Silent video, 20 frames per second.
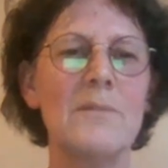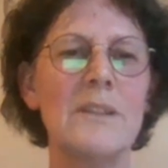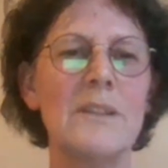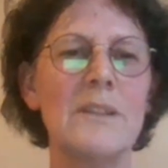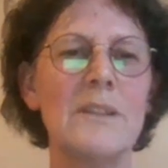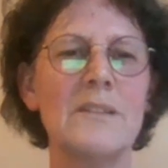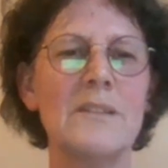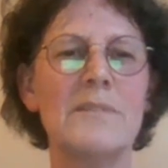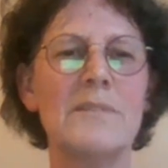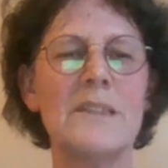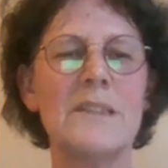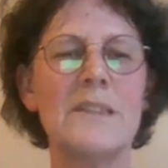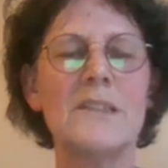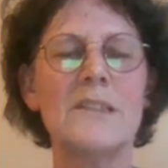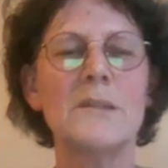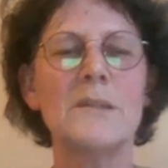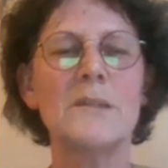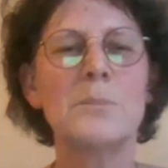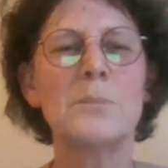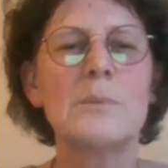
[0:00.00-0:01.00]
what
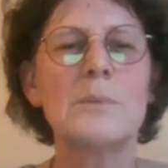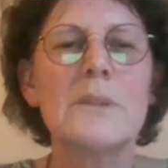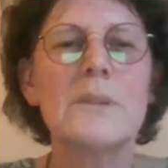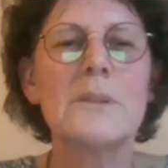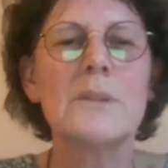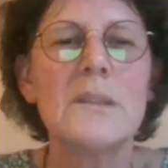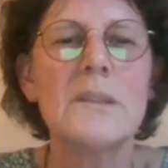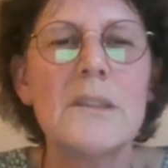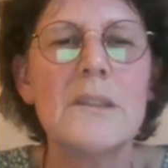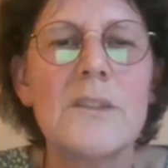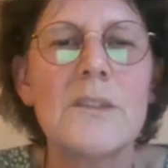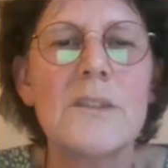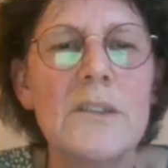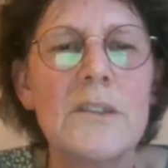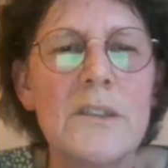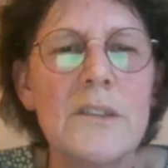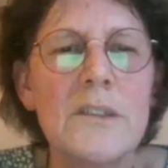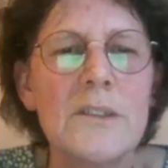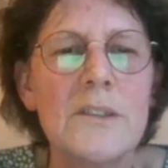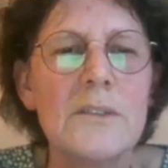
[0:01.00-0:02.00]
is important
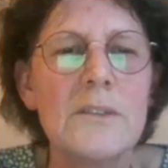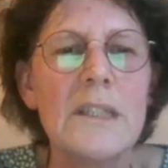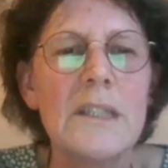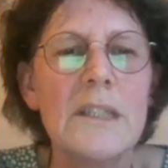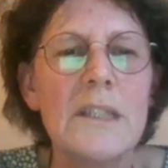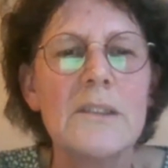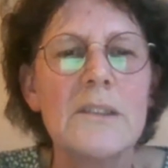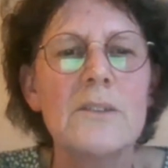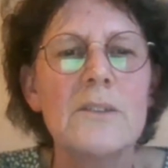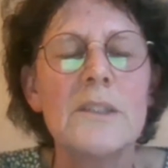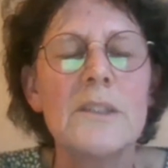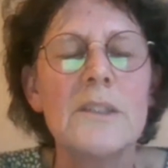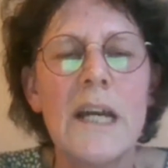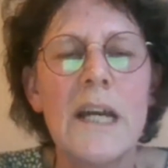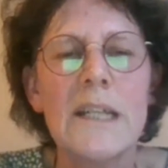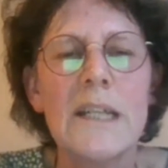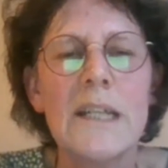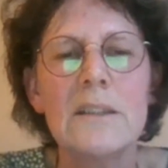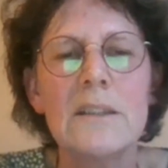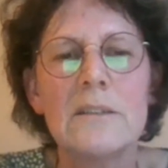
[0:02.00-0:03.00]
is to get into
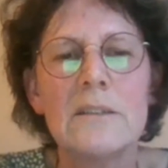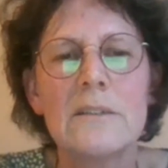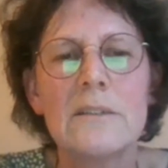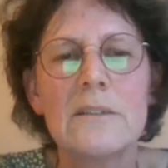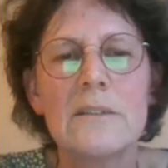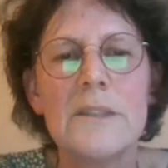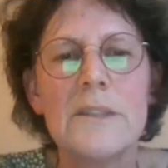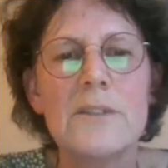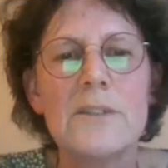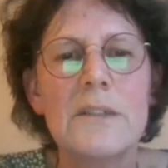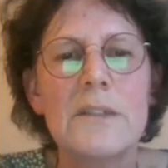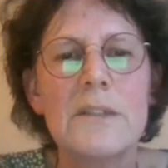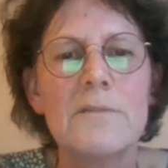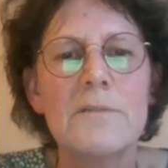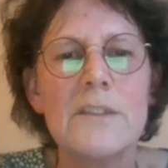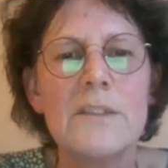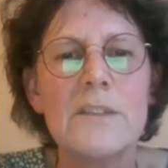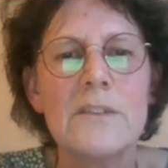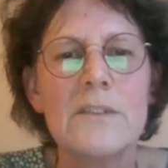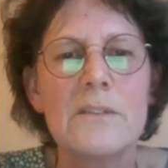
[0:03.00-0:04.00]
dialogue with your
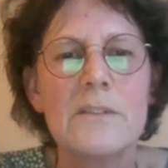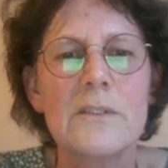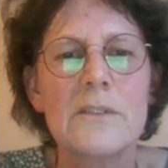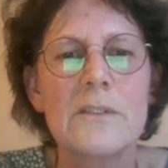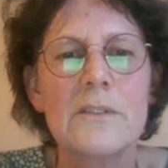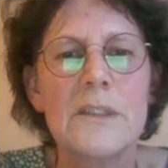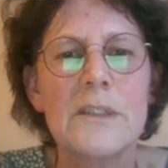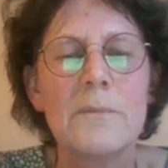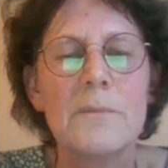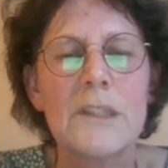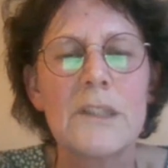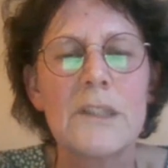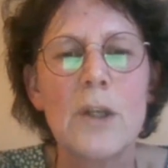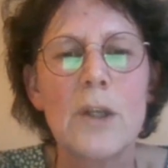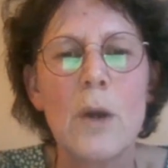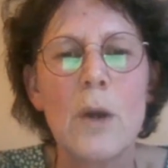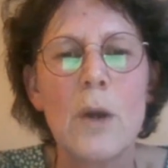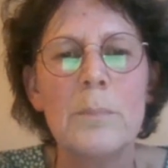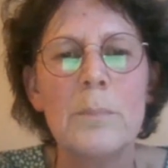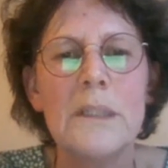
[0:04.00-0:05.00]
investors and with
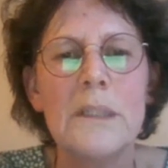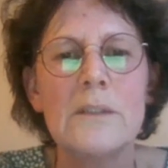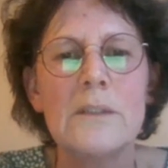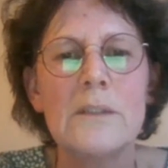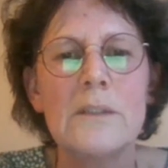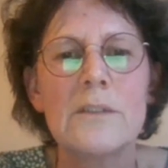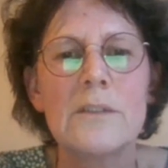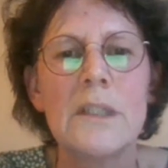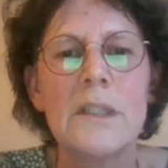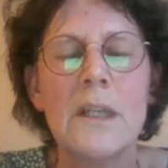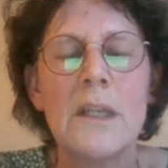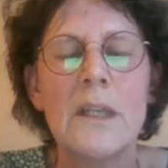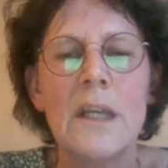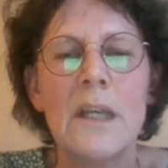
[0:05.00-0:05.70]
companies